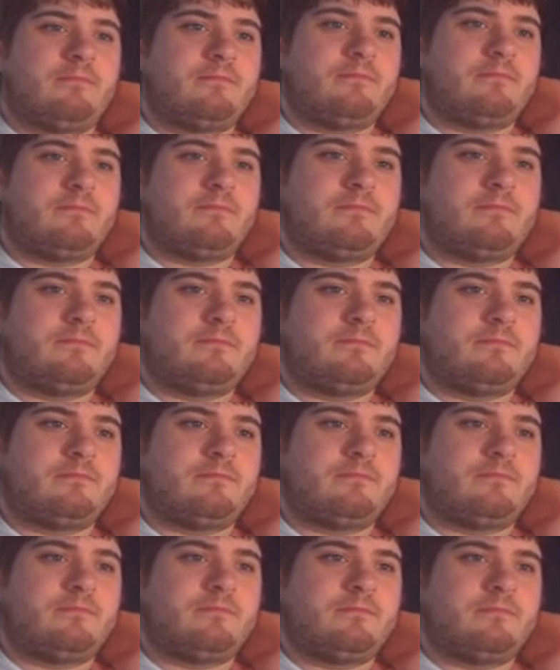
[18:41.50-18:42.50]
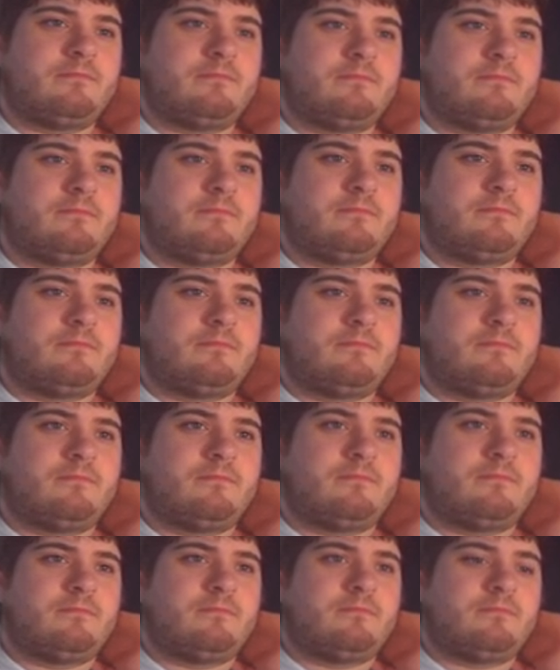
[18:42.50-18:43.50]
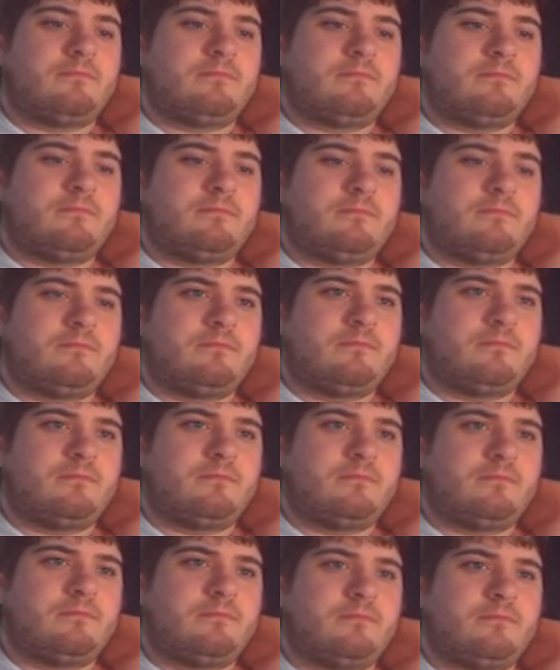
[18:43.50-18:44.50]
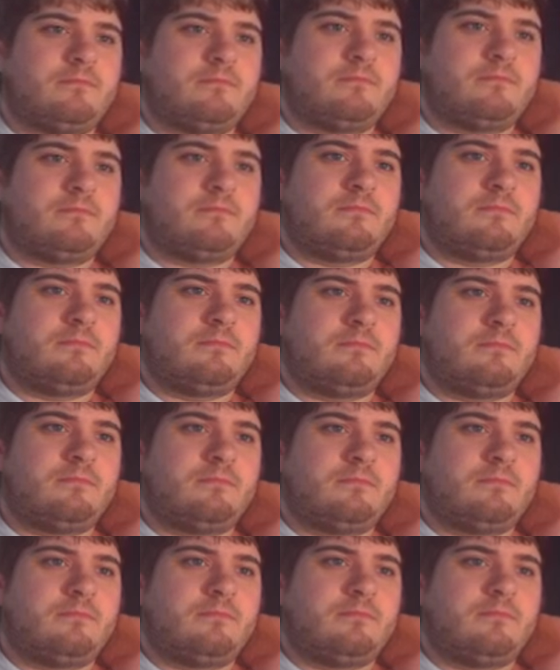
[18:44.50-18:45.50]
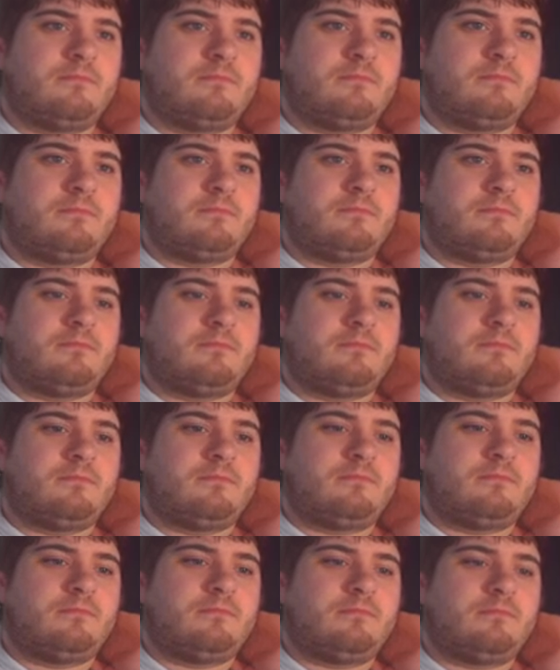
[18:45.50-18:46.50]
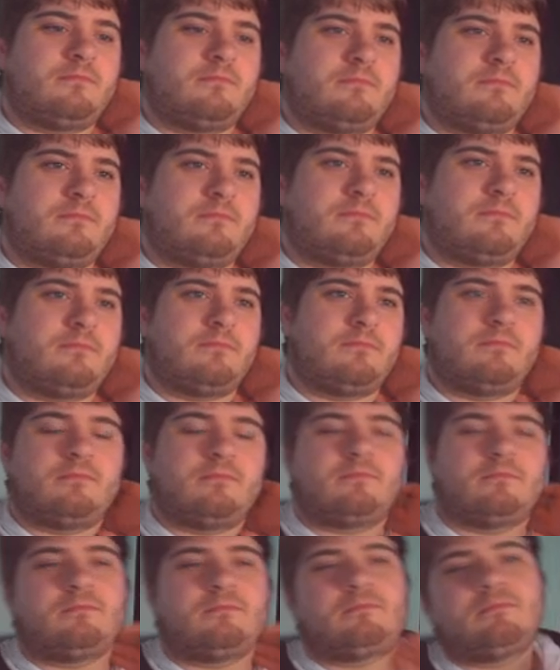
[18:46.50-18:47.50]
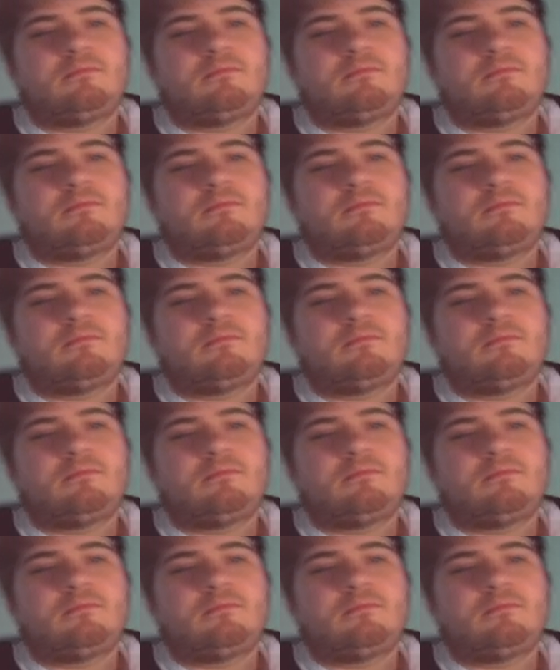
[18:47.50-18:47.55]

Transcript: (no one is talking)